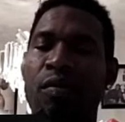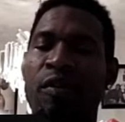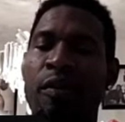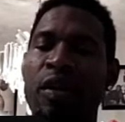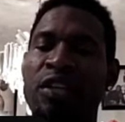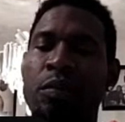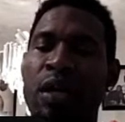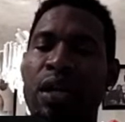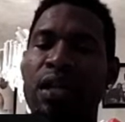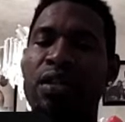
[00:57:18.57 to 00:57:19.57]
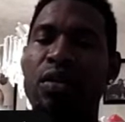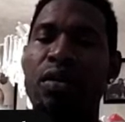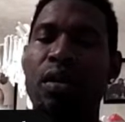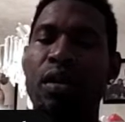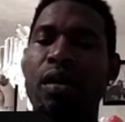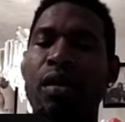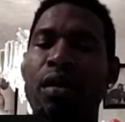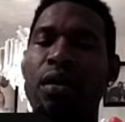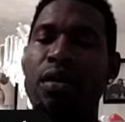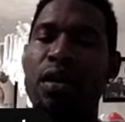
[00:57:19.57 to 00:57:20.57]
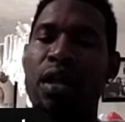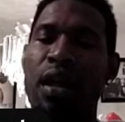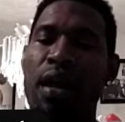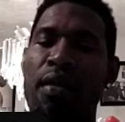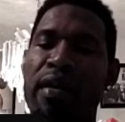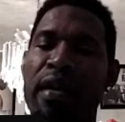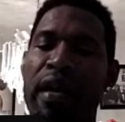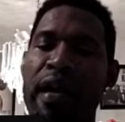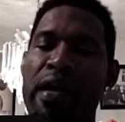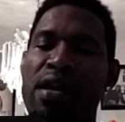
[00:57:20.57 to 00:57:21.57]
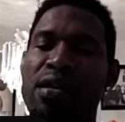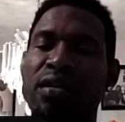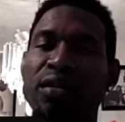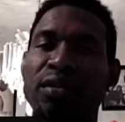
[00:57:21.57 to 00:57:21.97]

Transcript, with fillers: Oh, I'm from Westmoreland too. Oh, okay, okay.